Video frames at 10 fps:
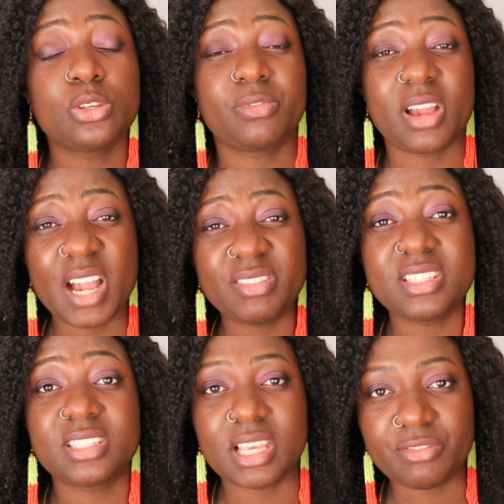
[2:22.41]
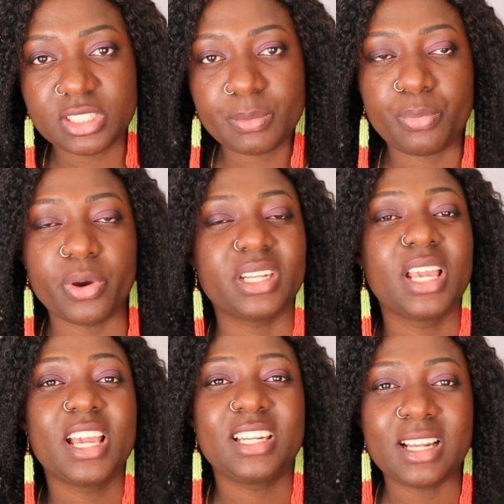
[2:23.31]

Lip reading: So if you have this 70 points,